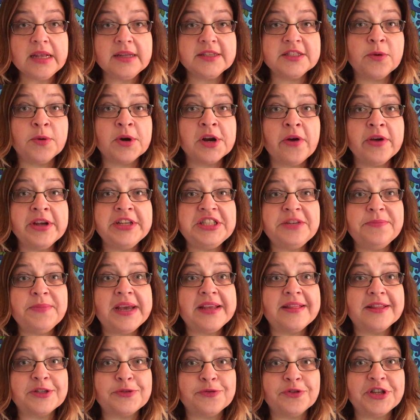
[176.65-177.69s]
So we're going to
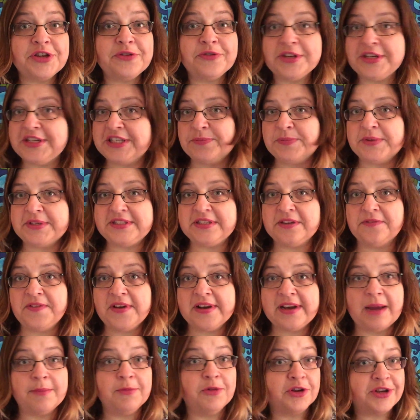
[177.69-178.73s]
make this really
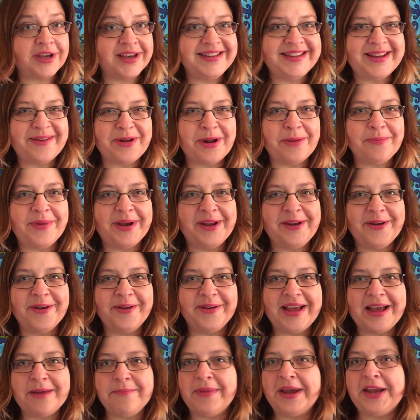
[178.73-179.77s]
specific. I'm looking down on
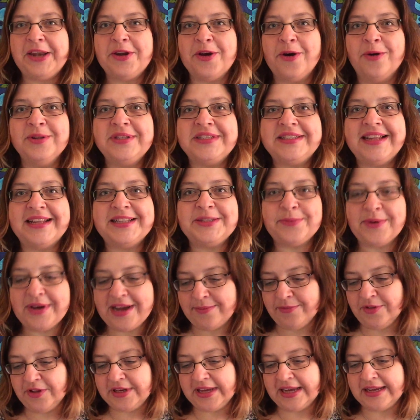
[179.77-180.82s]
at my notes. That's why
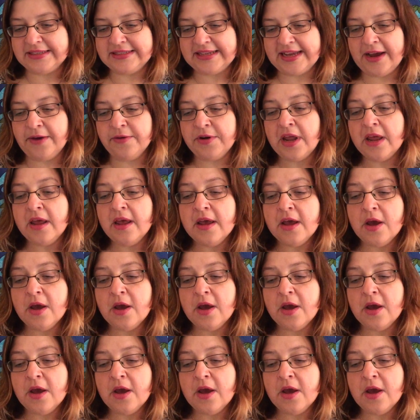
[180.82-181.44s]
I'm looking down.